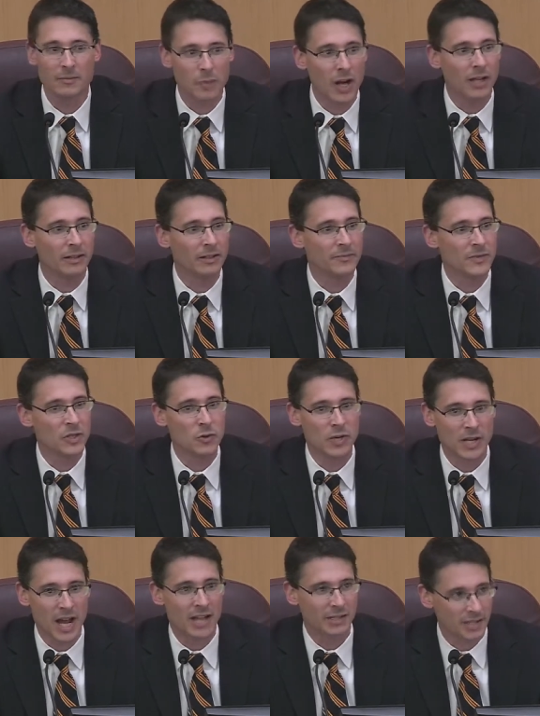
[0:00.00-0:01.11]
But you
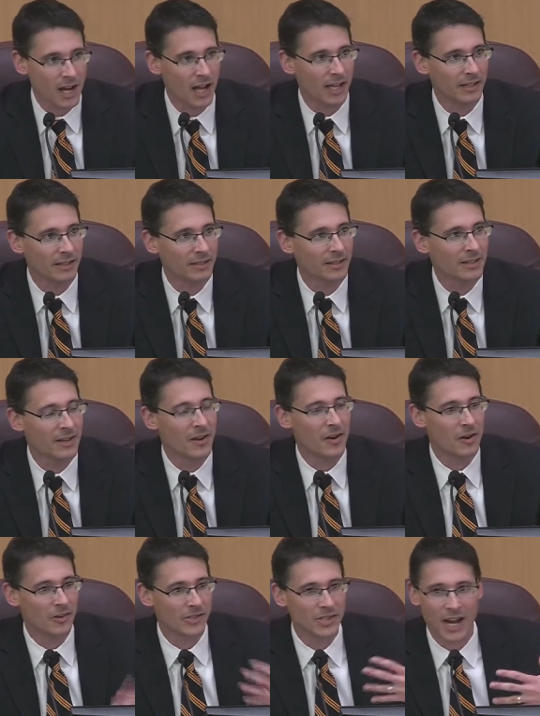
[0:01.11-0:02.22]
cannot deny
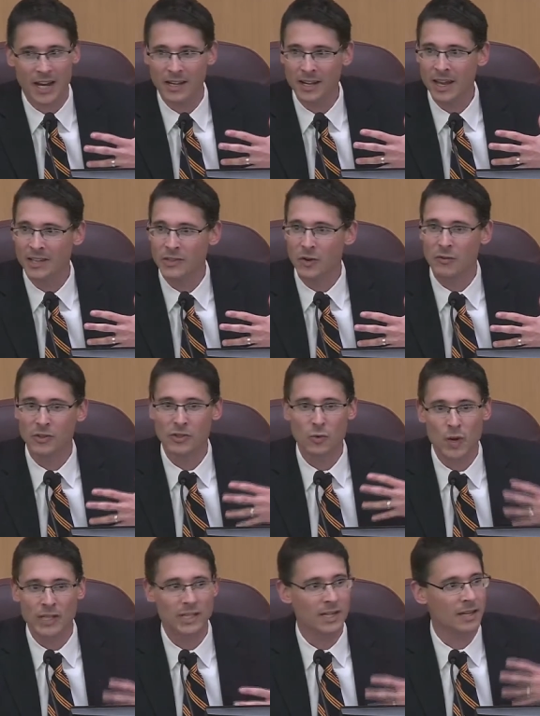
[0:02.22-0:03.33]
our side has over
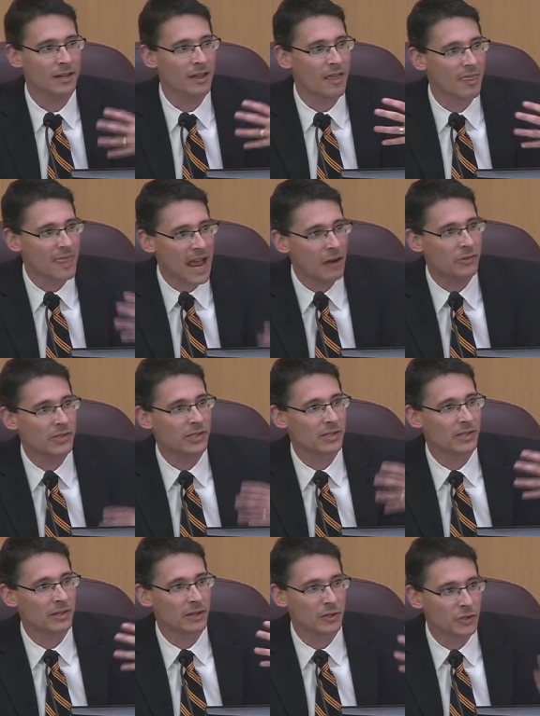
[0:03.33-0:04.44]

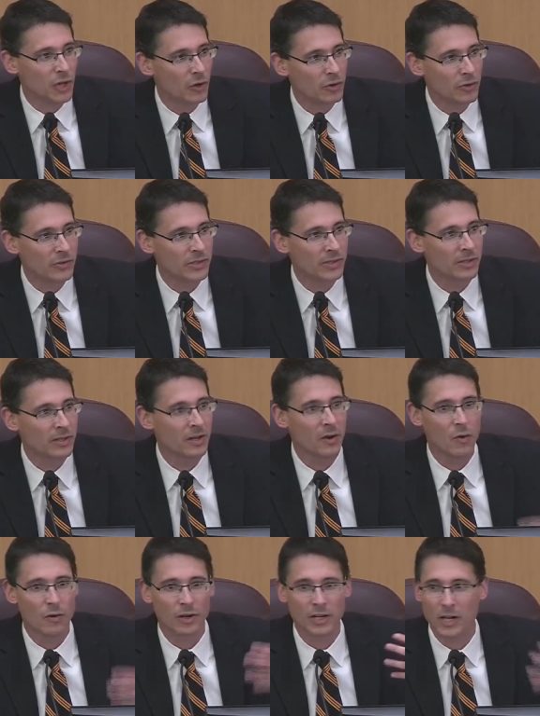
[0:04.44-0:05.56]
20,000 donors,
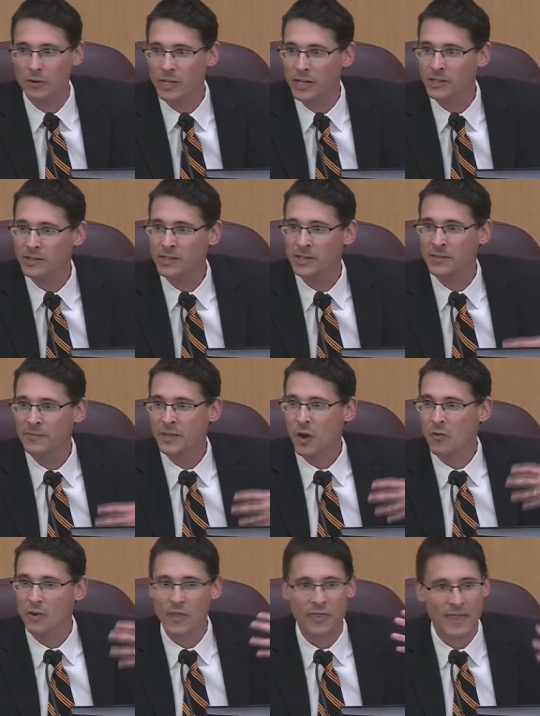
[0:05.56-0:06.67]
Oregonians,
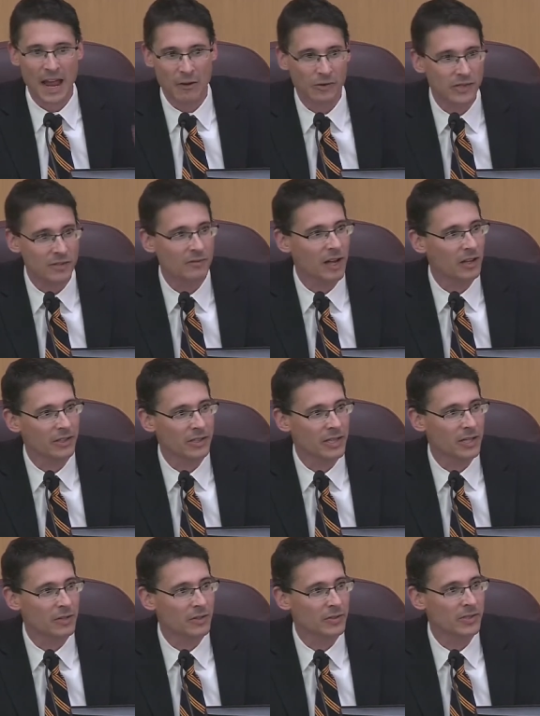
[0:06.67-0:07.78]
over 1,000
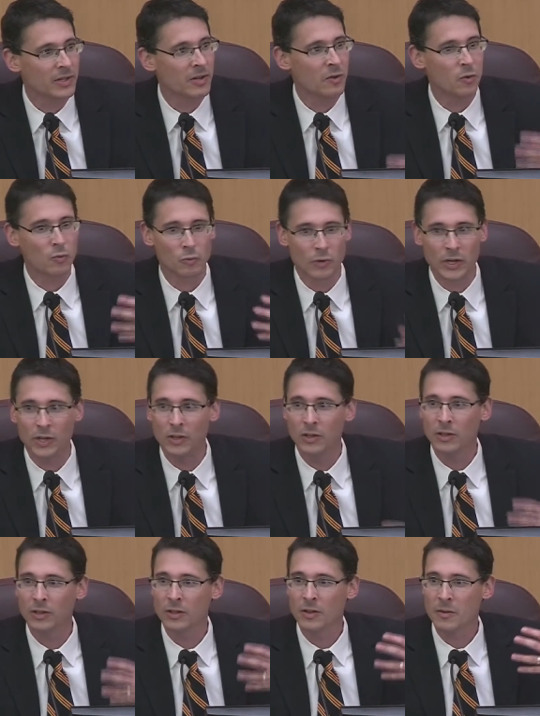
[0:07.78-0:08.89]
volunteers,
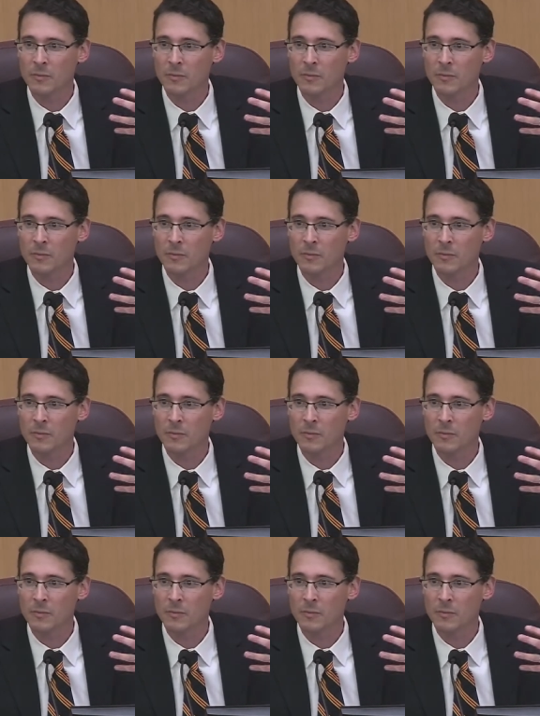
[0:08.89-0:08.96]
real